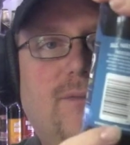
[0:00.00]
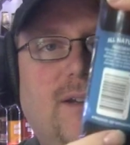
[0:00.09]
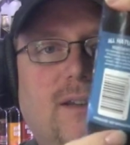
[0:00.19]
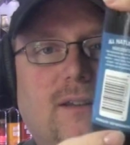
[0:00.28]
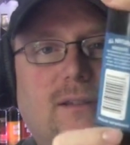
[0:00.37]

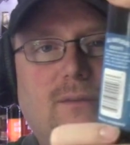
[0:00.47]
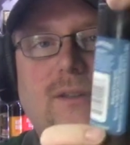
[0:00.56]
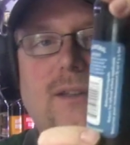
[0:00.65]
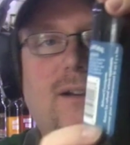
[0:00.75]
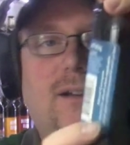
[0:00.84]
Friggin',
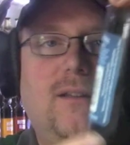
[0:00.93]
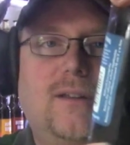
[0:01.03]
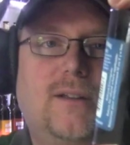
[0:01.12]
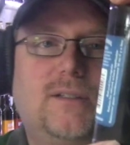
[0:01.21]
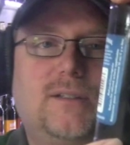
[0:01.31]
what the hell.
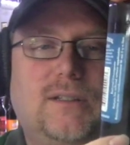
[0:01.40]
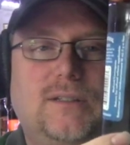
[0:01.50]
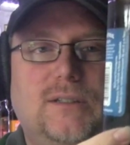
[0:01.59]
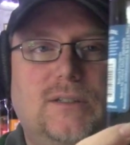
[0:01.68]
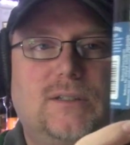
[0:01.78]

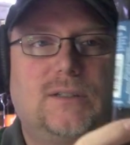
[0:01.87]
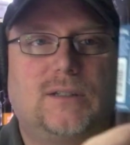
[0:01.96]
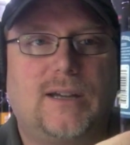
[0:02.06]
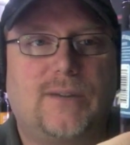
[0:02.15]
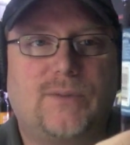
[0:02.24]

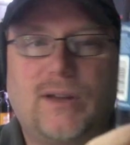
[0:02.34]
I have